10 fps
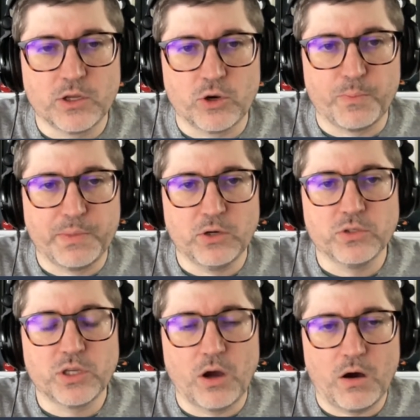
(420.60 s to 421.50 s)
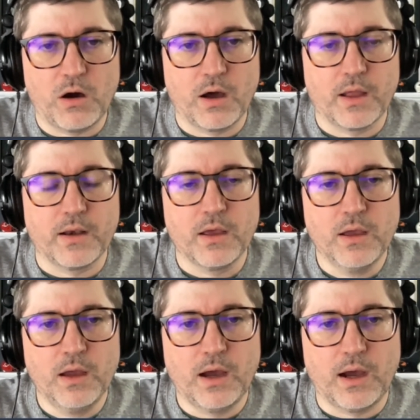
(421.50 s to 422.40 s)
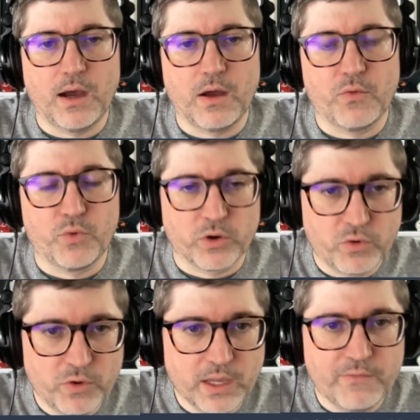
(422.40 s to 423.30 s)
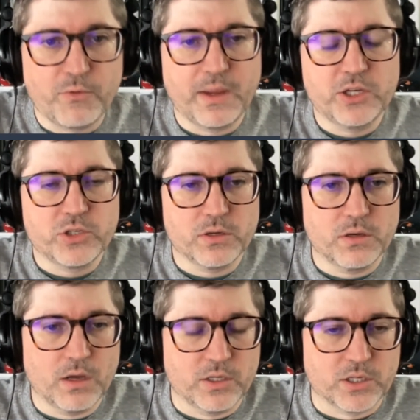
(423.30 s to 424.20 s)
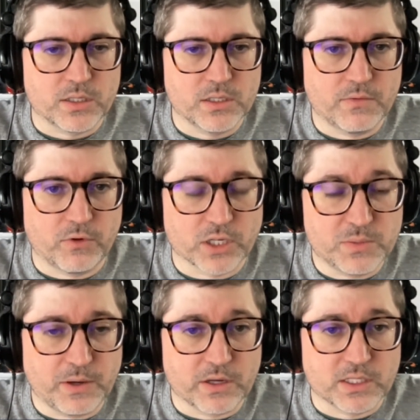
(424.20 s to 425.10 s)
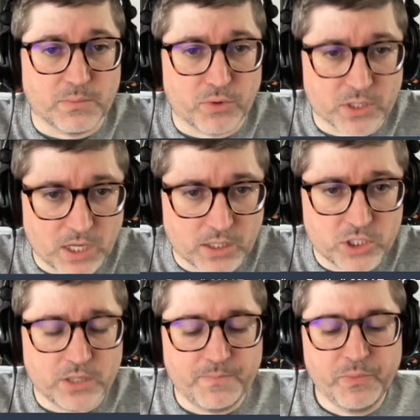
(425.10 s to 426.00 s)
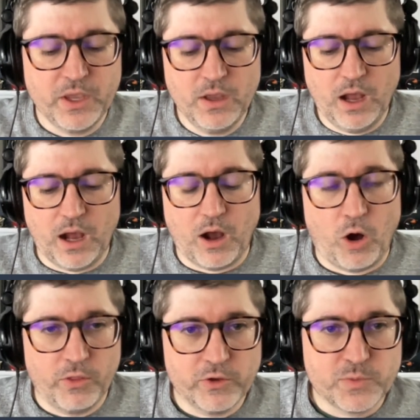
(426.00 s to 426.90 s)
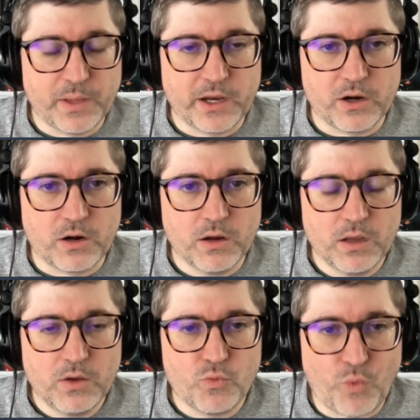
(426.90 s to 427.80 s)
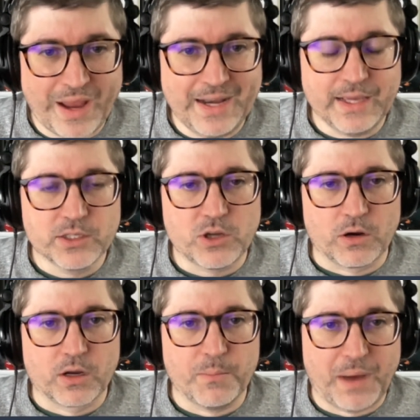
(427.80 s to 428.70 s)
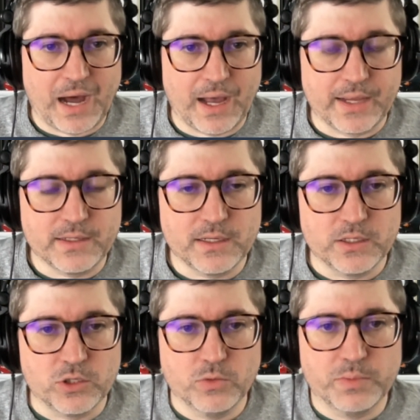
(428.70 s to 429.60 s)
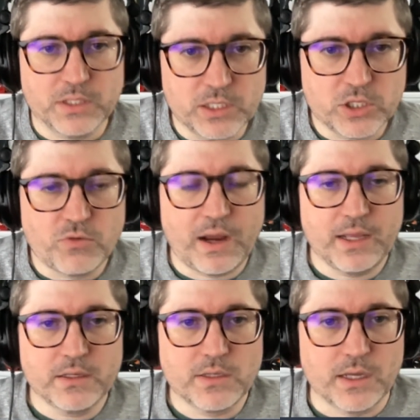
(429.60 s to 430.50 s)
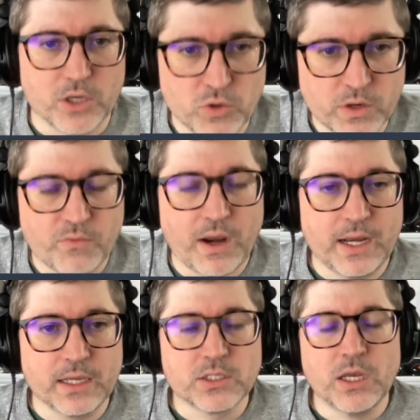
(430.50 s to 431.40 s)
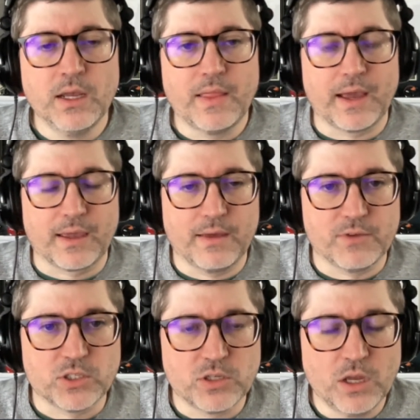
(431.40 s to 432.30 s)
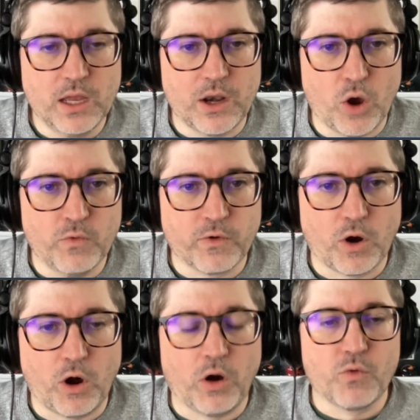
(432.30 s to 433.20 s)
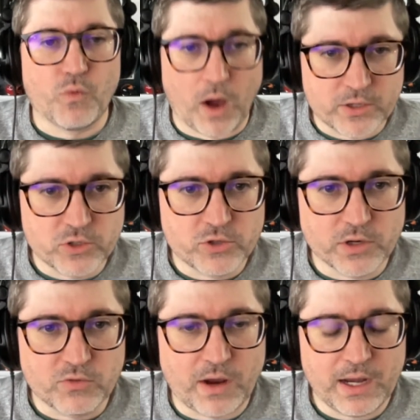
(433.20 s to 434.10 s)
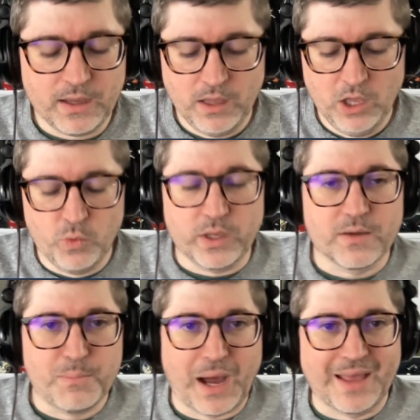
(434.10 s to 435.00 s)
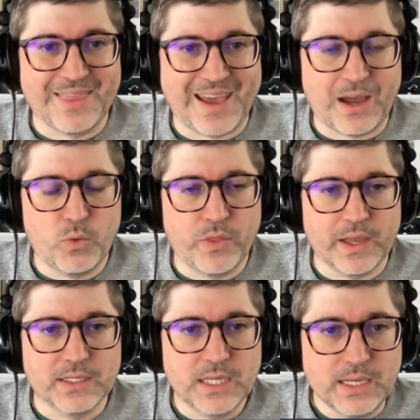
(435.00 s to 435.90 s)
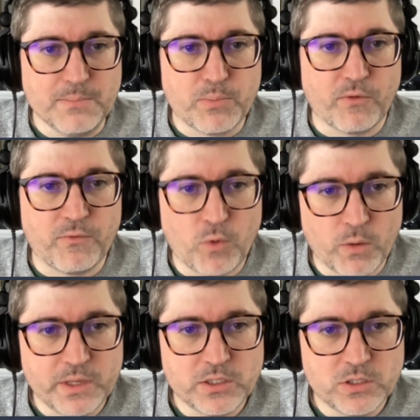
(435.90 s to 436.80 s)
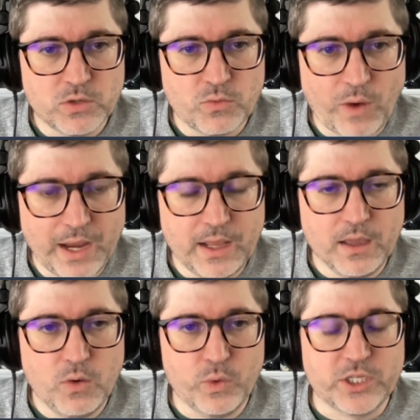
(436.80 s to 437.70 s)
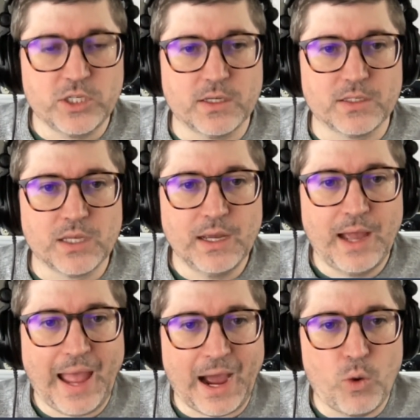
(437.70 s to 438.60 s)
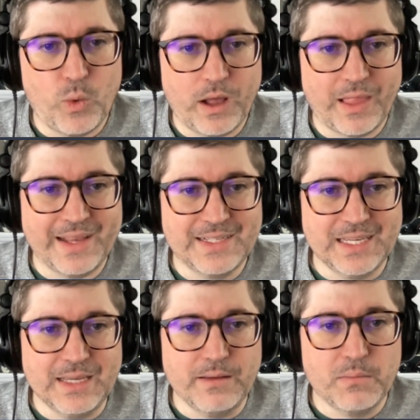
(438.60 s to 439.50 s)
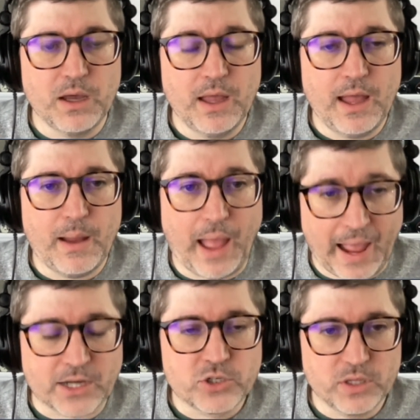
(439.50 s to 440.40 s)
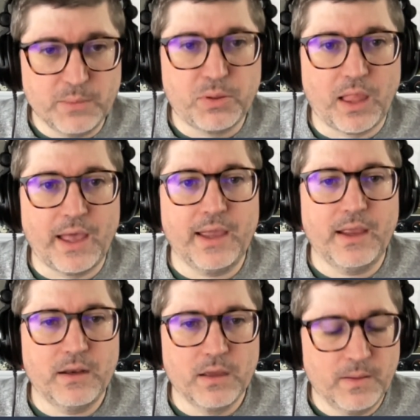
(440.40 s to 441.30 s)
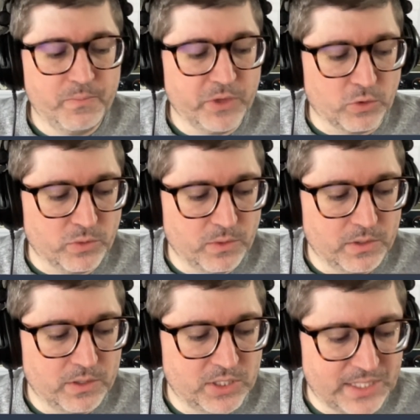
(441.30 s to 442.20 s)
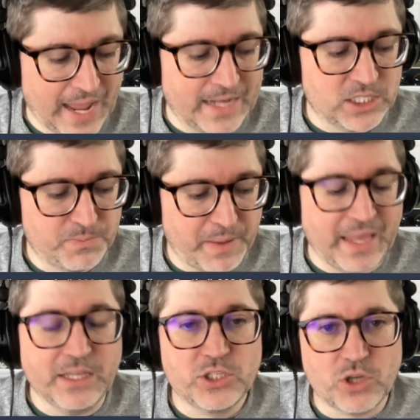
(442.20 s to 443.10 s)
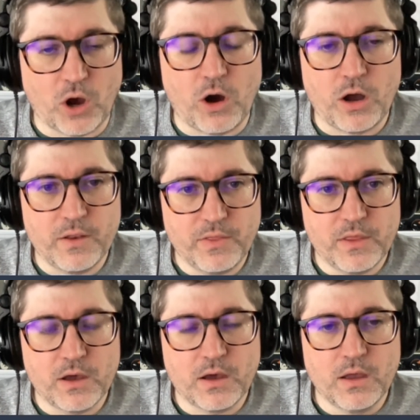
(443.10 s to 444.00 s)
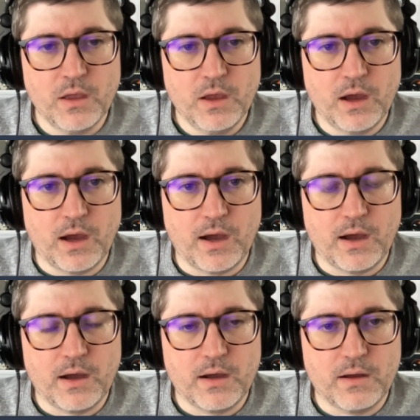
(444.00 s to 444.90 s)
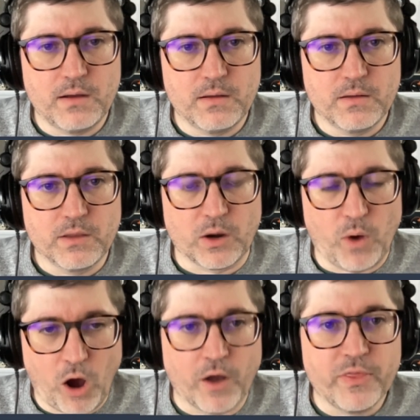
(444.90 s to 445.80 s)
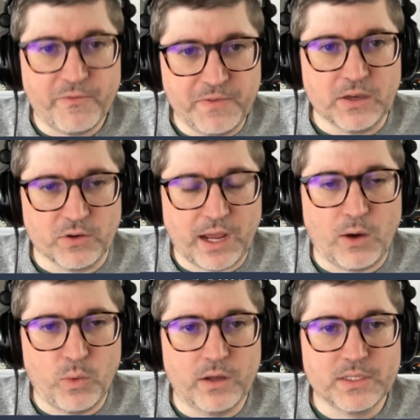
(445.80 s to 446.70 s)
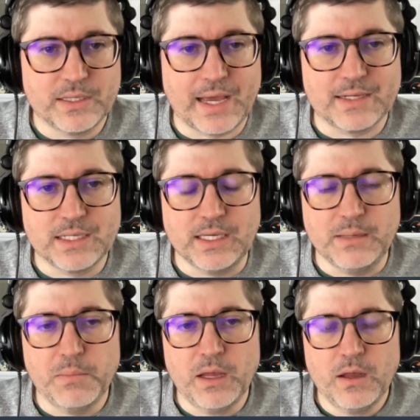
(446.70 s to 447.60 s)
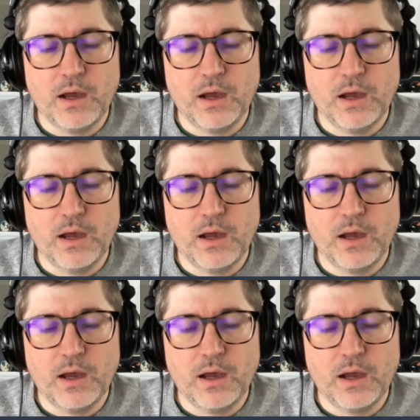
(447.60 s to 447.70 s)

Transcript: that are built on recruiting information adjusted for experience and production. All those player ratings are combined into position ratings and unit ratings that give us an overall roster strength rating. We combine that with a team performance rating, which is how well a team actually played, stats based on the on the field. How well did that team